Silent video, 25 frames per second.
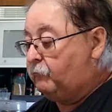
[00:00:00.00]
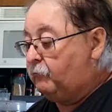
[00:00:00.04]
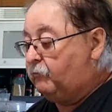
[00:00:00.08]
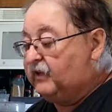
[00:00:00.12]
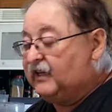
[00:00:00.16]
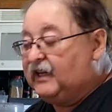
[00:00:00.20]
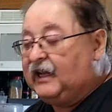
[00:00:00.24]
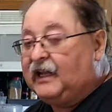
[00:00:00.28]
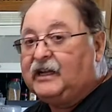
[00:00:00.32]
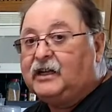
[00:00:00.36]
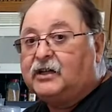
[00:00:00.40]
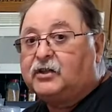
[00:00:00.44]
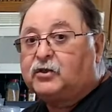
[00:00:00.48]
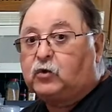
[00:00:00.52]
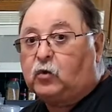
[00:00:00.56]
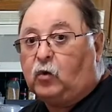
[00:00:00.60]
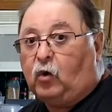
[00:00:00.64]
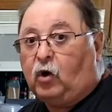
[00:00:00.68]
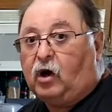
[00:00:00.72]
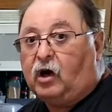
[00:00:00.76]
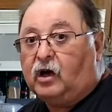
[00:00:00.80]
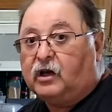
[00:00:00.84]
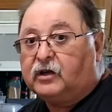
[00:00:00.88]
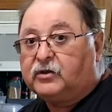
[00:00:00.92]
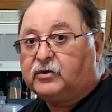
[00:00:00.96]
banana
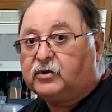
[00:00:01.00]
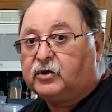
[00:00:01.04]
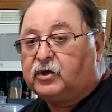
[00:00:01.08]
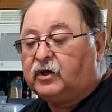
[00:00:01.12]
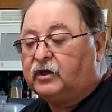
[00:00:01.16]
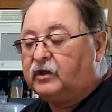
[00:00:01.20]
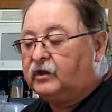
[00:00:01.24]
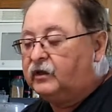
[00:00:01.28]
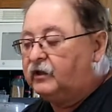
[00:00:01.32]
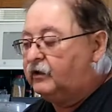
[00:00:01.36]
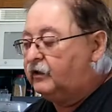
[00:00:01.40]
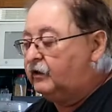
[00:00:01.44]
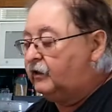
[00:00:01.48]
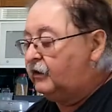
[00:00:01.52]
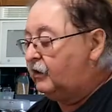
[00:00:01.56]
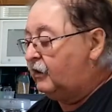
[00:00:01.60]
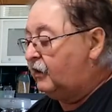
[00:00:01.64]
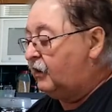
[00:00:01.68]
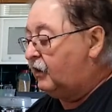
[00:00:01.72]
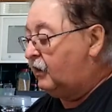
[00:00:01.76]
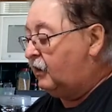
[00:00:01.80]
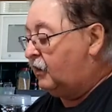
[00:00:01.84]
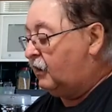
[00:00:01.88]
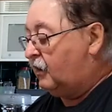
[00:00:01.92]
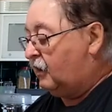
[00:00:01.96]
squash.
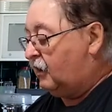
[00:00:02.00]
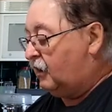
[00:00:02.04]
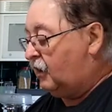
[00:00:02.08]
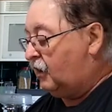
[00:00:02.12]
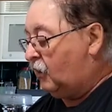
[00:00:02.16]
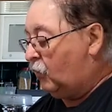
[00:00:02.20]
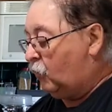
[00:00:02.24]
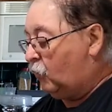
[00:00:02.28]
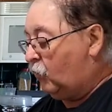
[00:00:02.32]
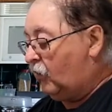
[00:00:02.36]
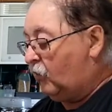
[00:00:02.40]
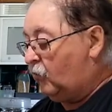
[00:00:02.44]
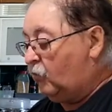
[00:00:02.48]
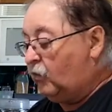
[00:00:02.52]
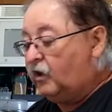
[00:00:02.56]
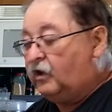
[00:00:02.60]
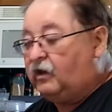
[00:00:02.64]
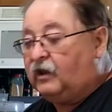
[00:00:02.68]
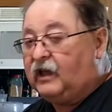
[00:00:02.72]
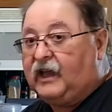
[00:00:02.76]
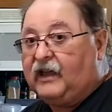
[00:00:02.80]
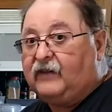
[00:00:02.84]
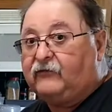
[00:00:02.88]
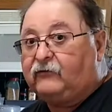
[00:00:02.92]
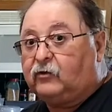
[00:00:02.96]
We
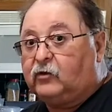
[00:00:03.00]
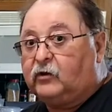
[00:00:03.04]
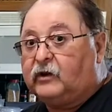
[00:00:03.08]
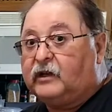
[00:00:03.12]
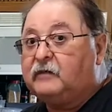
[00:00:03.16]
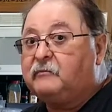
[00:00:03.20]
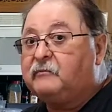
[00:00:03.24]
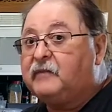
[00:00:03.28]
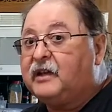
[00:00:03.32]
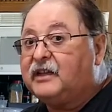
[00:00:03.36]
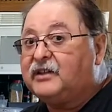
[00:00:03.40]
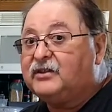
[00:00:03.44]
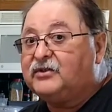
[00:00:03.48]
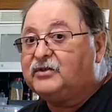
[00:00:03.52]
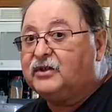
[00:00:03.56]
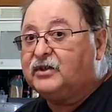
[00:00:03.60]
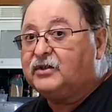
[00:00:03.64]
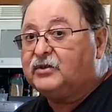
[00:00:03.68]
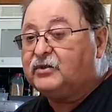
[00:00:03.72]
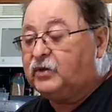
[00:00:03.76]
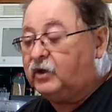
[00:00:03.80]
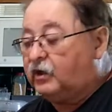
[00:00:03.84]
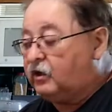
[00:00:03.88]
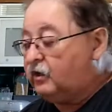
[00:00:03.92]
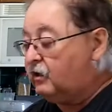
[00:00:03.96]
will have green beans
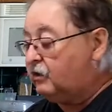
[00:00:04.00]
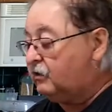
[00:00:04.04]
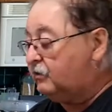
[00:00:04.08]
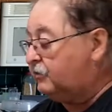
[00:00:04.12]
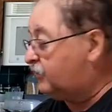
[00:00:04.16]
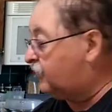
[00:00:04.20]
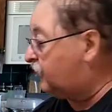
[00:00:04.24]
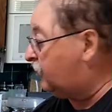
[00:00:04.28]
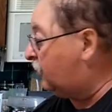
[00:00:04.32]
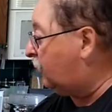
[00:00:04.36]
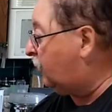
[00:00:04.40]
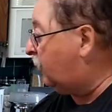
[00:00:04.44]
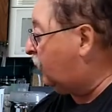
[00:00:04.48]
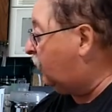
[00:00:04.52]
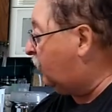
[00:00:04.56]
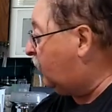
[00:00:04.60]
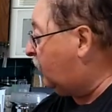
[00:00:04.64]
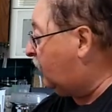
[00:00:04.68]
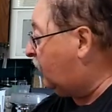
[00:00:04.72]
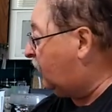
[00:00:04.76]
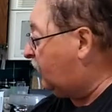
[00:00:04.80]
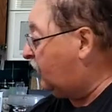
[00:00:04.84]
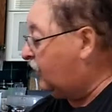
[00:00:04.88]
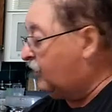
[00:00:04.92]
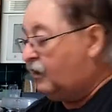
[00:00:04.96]
this year,
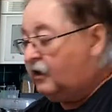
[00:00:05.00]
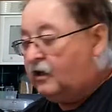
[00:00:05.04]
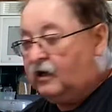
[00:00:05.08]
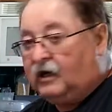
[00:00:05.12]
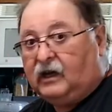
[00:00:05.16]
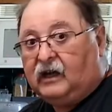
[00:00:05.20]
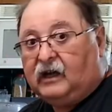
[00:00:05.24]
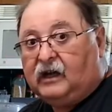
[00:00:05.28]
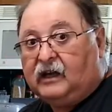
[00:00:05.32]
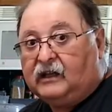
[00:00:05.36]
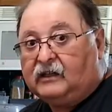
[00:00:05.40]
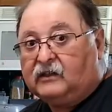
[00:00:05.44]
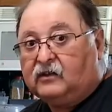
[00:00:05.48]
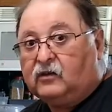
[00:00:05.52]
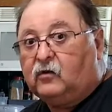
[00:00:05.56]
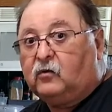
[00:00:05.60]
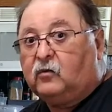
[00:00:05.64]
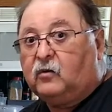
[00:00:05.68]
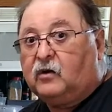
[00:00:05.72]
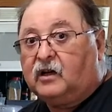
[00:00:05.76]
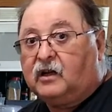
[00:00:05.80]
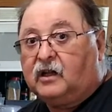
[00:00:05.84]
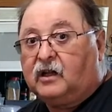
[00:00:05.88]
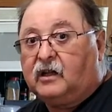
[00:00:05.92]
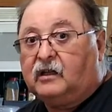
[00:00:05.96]
so I do
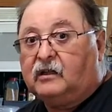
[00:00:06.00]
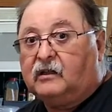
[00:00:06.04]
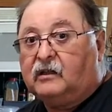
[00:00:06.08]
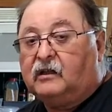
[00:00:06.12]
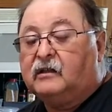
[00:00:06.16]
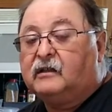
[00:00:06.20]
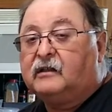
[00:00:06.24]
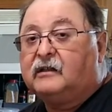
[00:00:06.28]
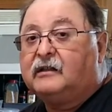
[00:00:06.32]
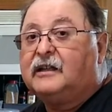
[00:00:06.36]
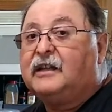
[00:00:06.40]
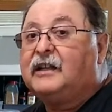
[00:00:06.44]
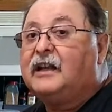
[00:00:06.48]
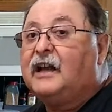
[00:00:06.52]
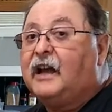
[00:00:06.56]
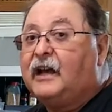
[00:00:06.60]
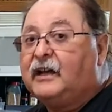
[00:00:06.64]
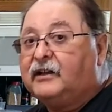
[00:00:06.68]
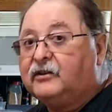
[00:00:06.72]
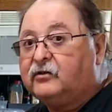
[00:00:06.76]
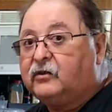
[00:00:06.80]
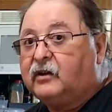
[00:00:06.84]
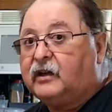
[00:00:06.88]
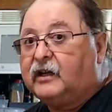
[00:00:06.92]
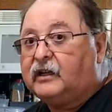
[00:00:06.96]
want to
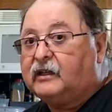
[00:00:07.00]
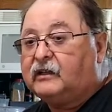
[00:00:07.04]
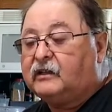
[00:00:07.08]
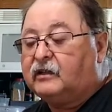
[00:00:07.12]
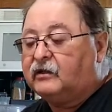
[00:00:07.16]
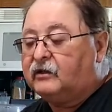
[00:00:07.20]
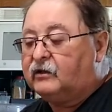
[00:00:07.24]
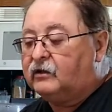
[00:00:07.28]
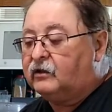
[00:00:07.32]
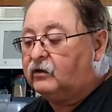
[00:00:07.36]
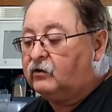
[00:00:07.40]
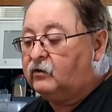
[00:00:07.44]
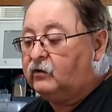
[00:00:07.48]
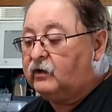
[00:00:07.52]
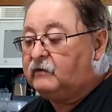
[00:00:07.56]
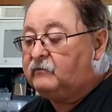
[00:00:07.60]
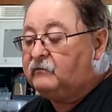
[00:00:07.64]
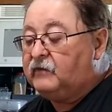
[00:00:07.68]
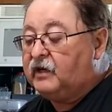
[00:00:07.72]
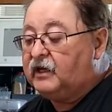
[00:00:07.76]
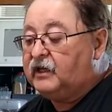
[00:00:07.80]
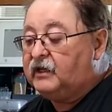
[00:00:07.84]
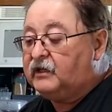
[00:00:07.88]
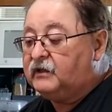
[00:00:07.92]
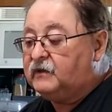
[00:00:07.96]
dehydrate green
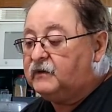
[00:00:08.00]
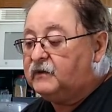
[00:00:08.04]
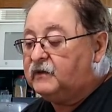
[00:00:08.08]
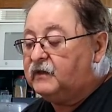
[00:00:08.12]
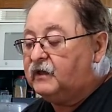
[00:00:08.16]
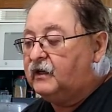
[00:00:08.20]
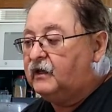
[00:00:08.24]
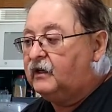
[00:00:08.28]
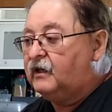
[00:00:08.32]
beans.